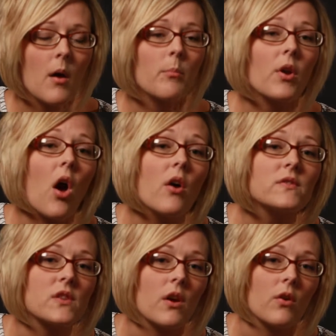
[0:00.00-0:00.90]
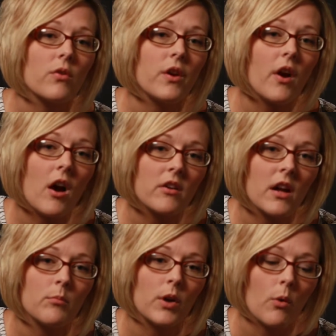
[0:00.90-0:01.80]
but also their
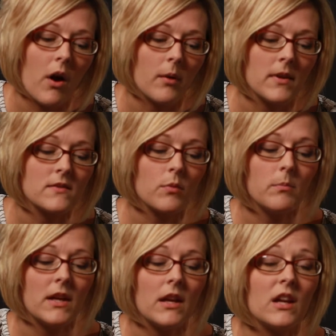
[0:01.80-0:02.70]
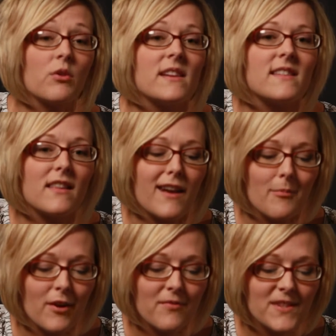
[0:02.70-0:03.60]
outcome requirements would be increasing the
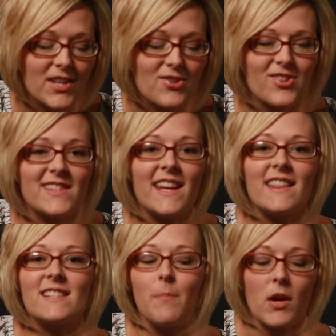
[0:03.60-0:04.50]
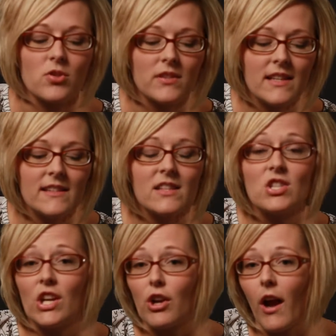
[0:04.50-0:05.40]
number of physicians in the specialties and
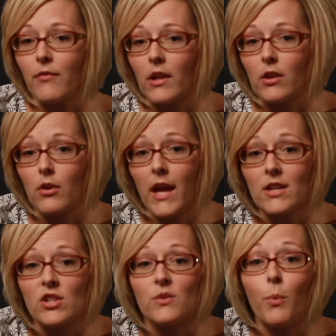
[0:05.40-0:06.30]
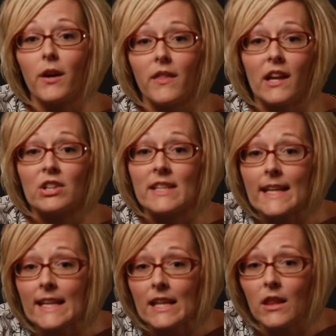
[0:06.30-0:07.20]
geographic locations where they are
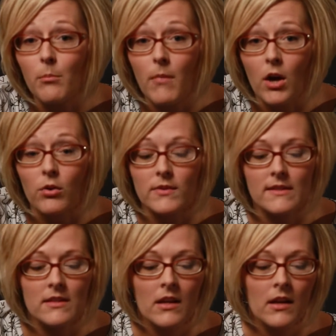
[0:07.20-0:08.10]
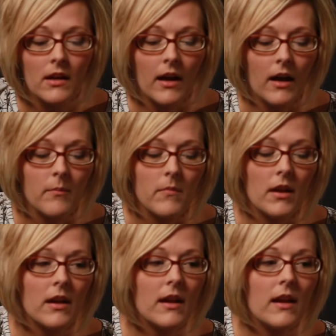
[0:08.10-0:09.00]
needed the most.
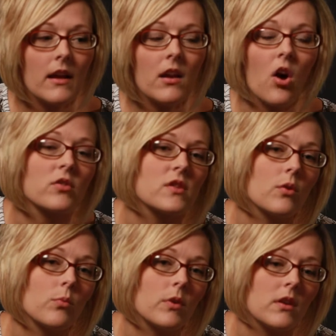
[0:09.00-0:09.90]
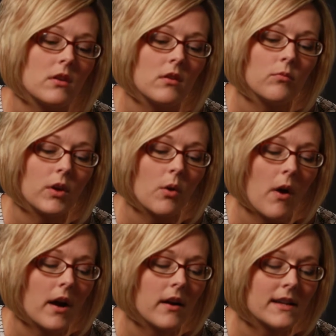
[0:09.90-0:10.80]
It also would
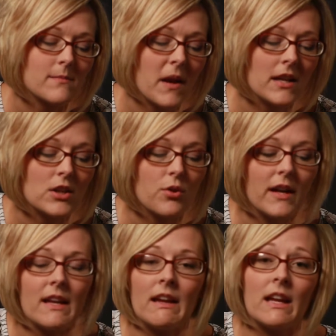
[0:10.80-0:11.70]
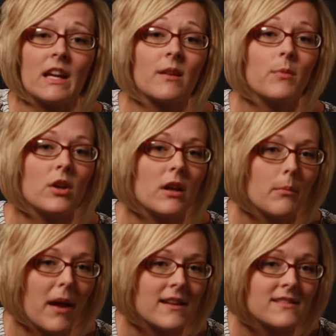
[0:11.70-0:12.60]
require expanding training in
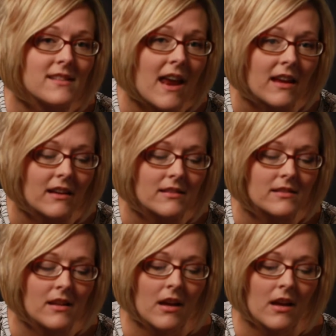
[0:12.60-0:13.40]
community-based settings